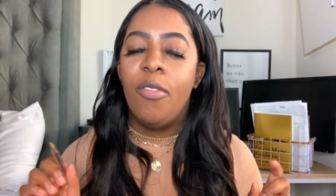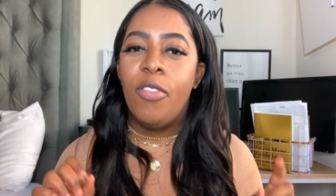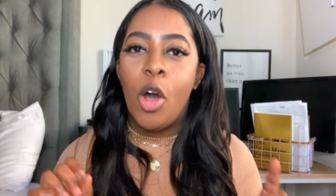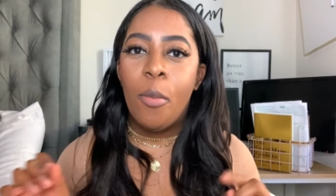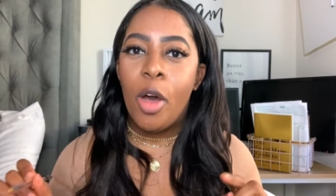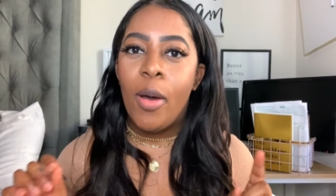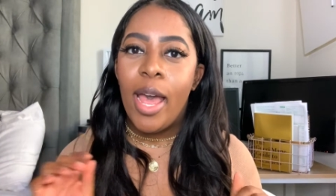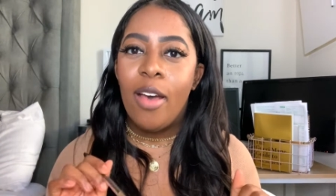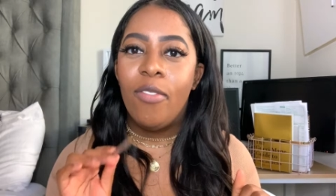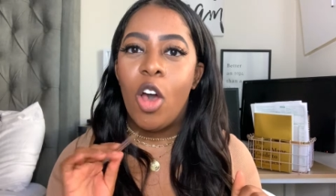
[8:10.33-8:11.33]
FOMO,
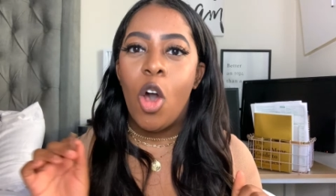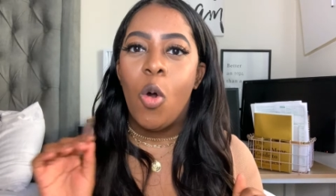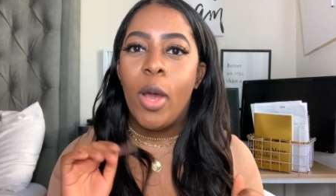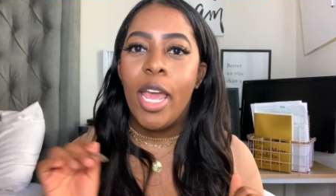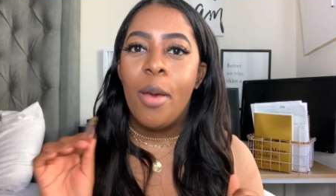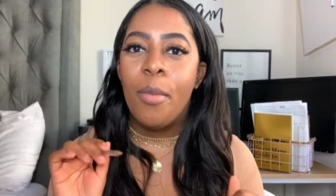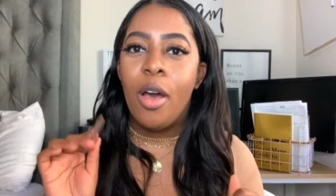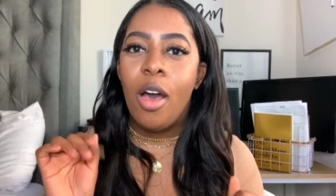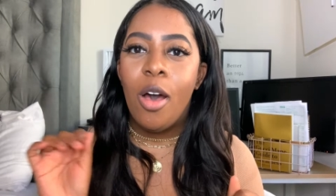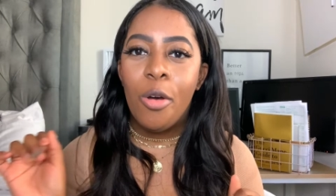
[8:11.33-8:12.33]

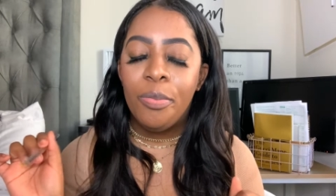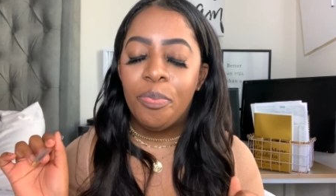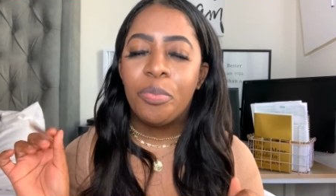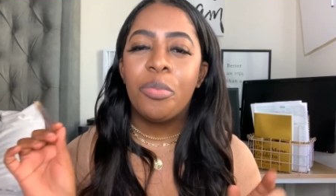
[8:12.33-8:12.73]
F-O-M-O.